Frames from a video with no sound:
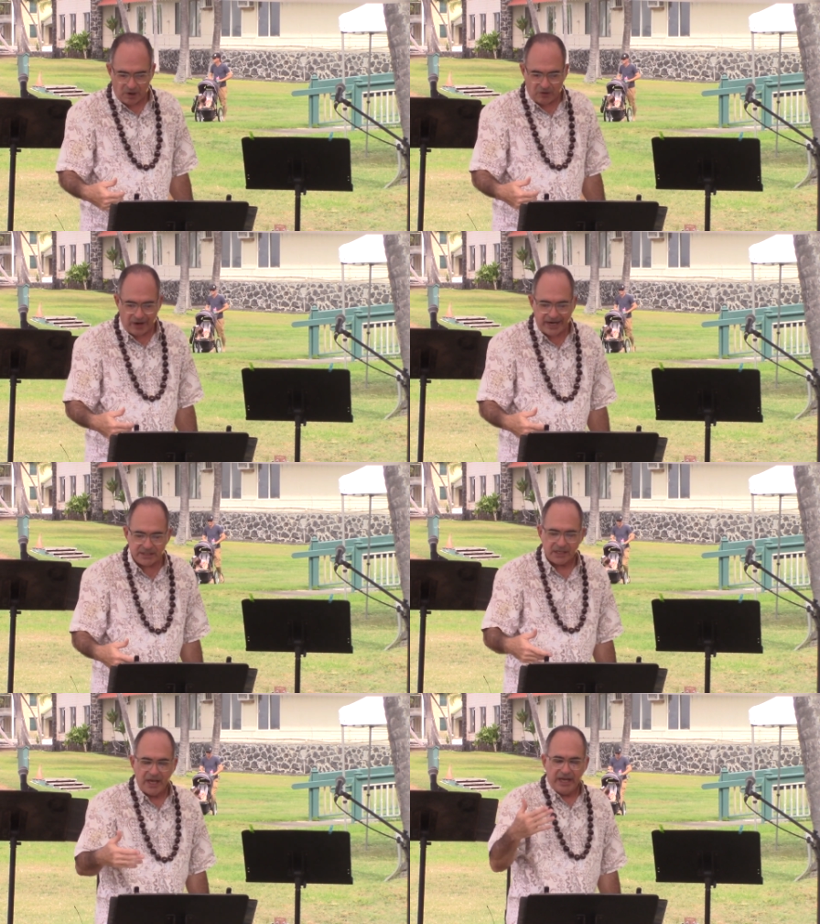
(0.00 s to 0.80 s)
While
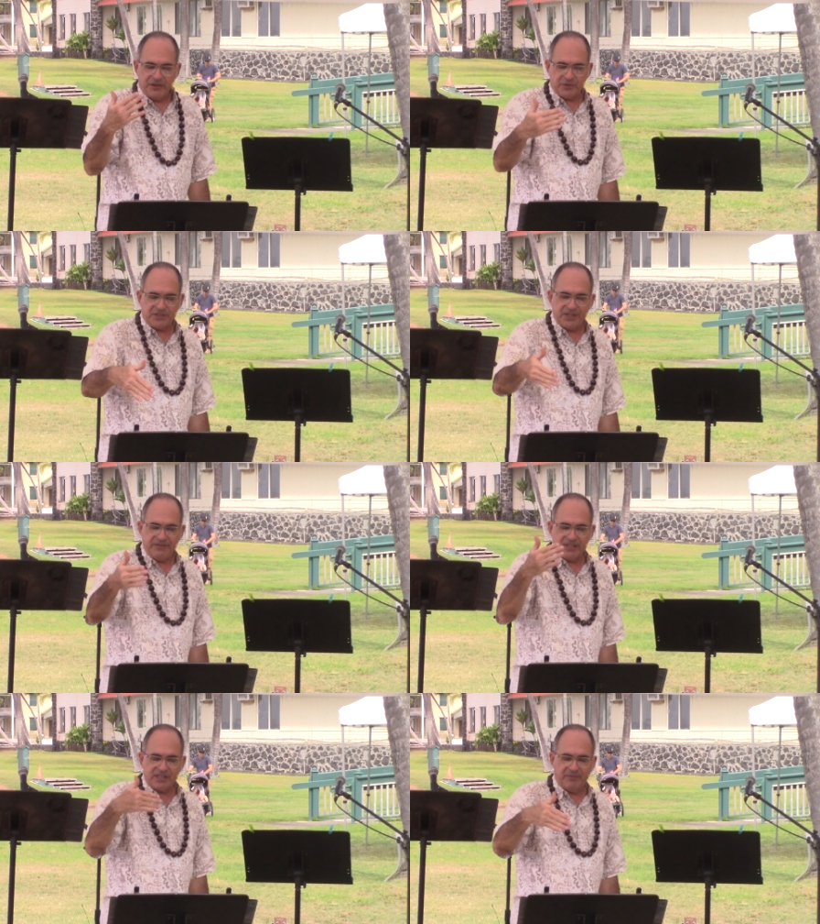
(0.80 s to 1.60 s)
grace is
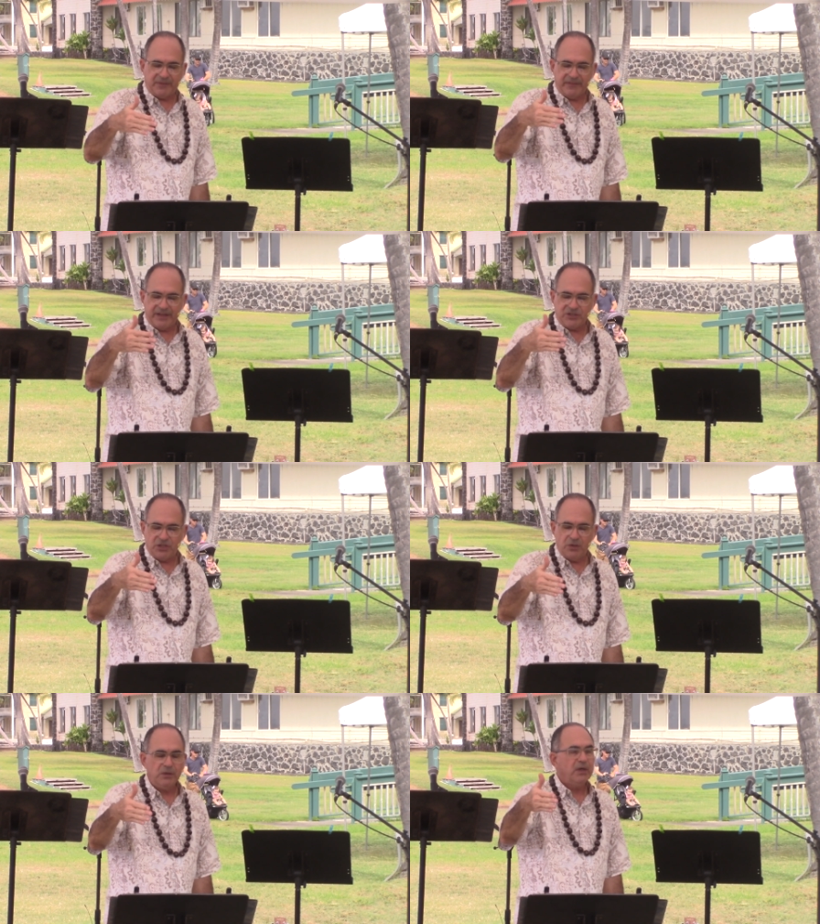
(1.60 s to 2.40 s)
receiving something that
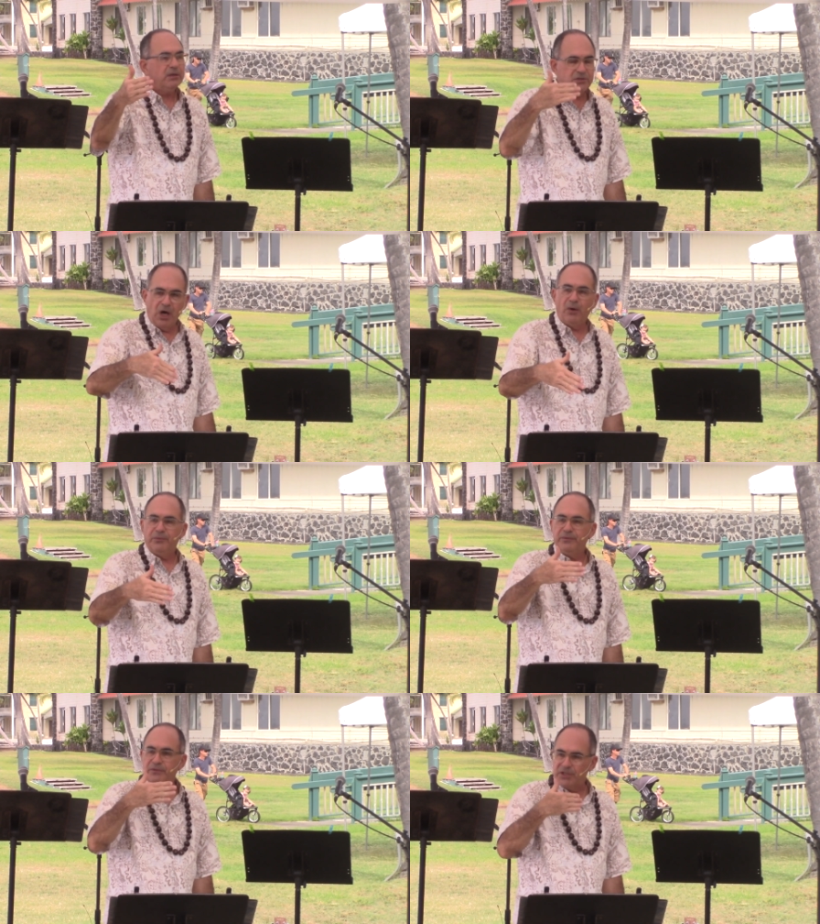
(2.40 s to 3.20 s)
you
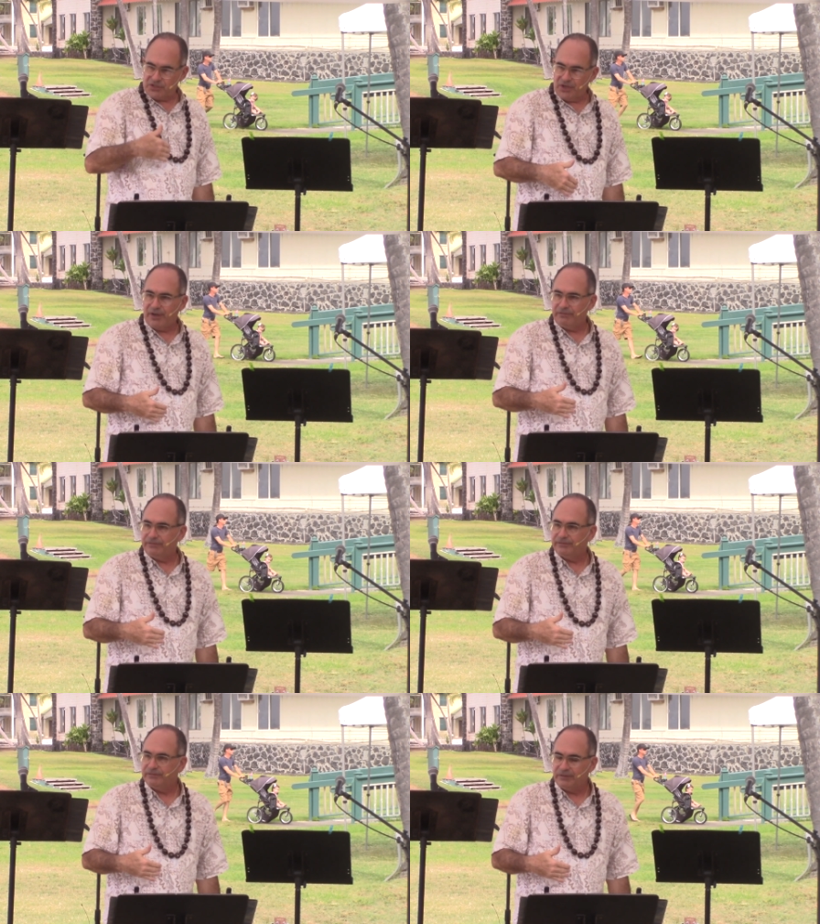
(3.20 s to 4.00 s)
don't
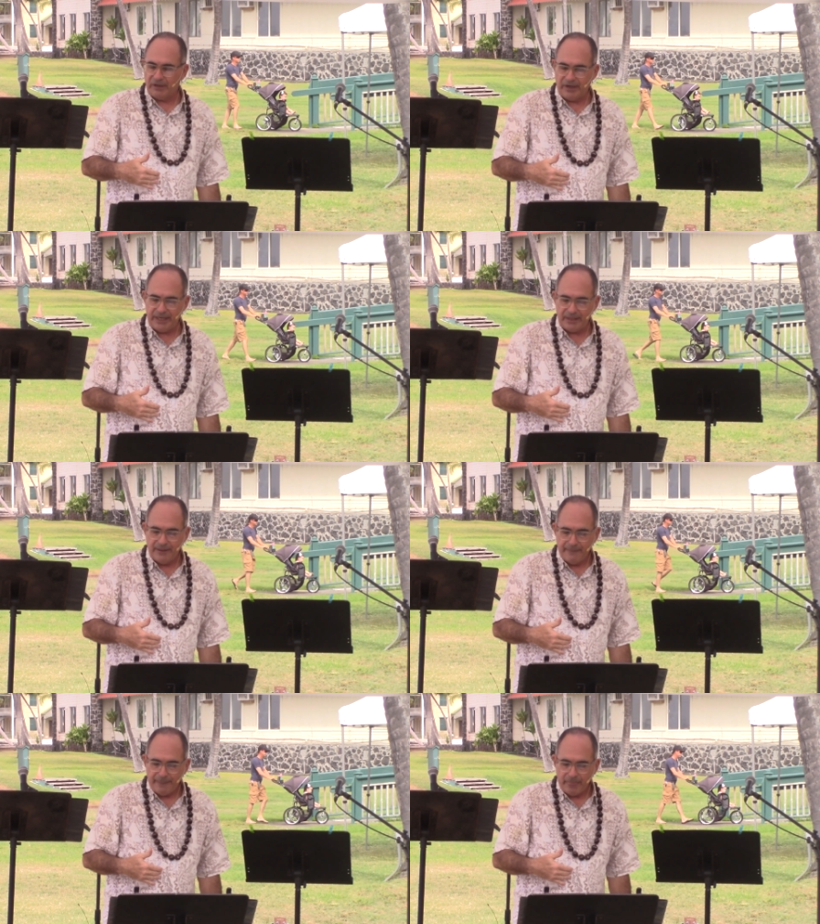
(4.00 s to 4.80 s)
deserve, all right?
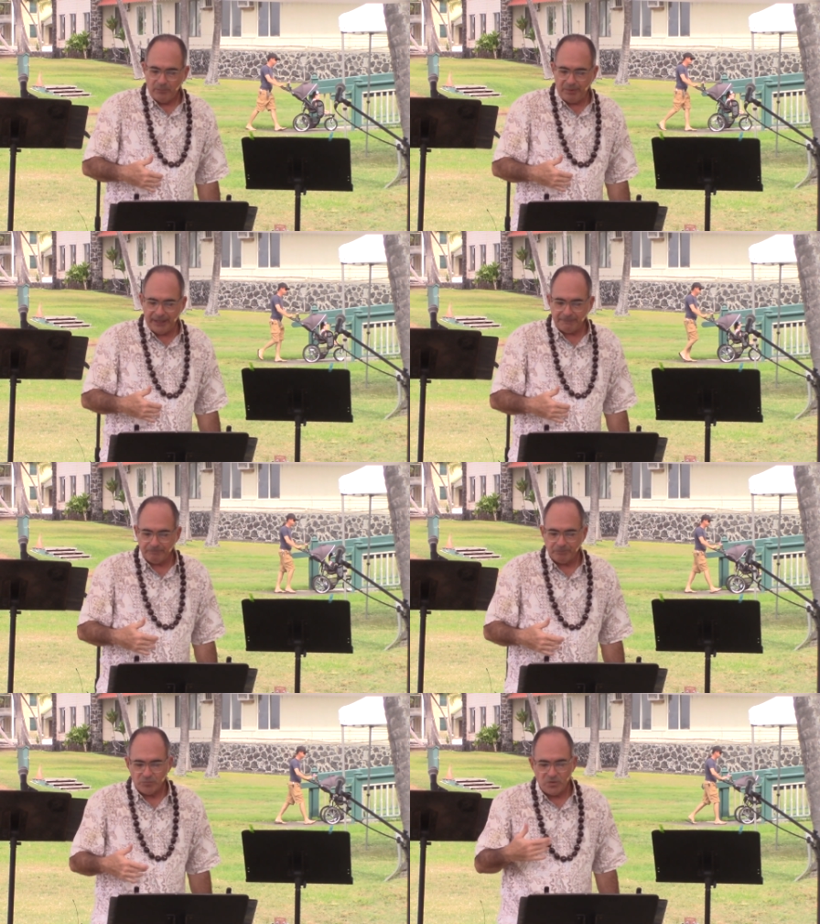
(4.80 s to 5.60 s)
But
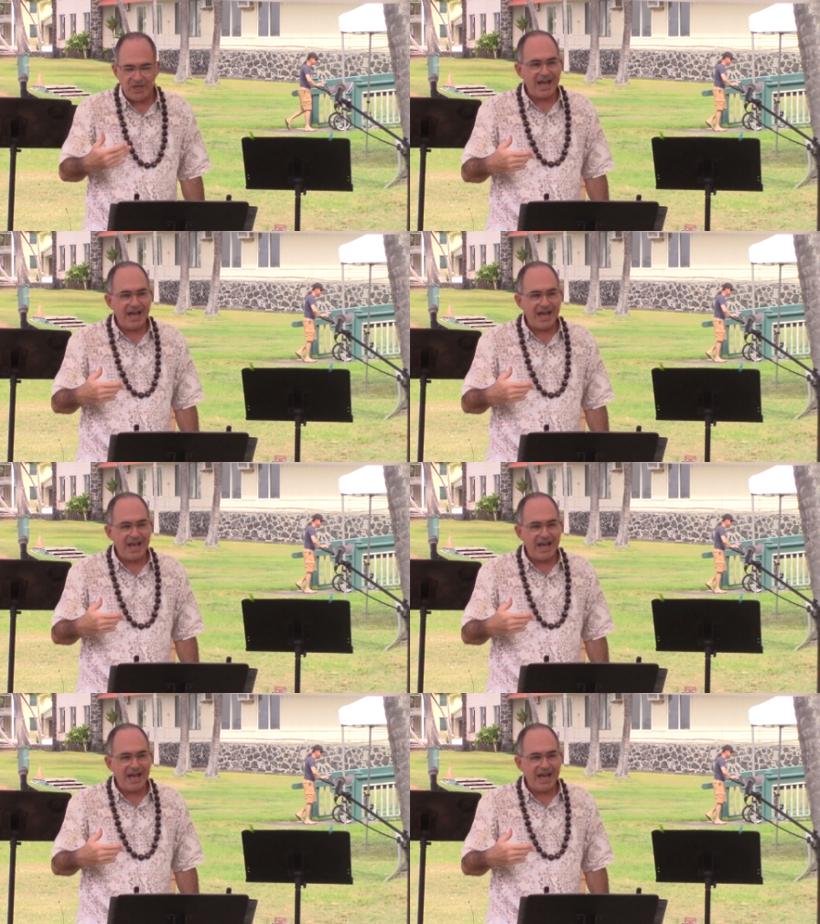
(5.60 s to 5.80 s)
do you